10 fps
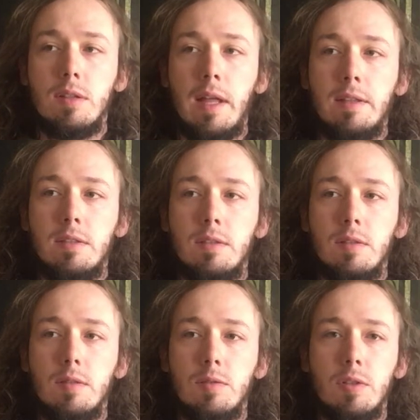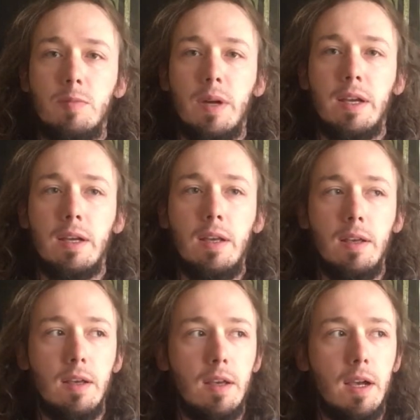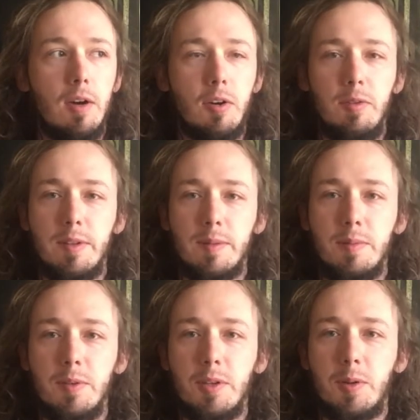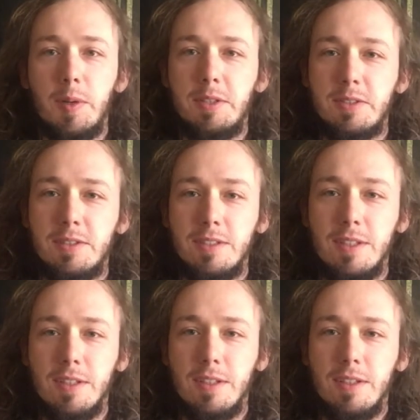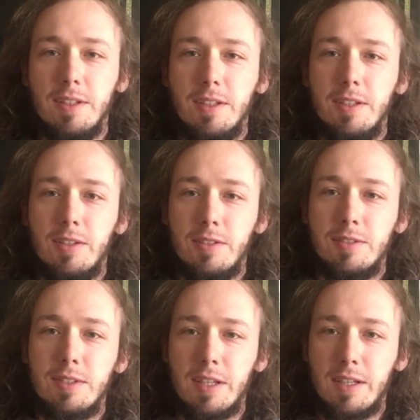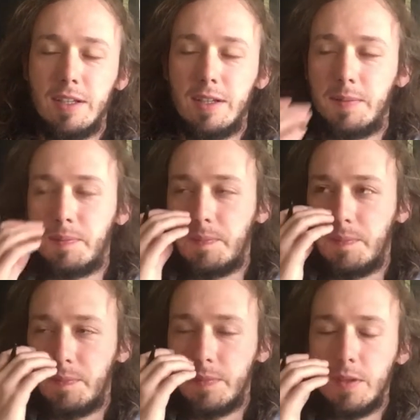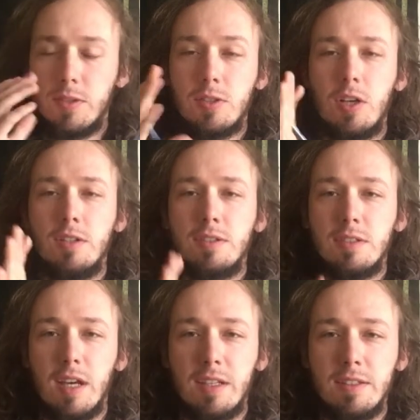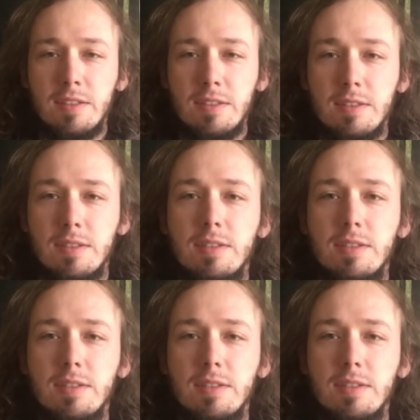that's sort of my algorithm or equation. It's like start in silence,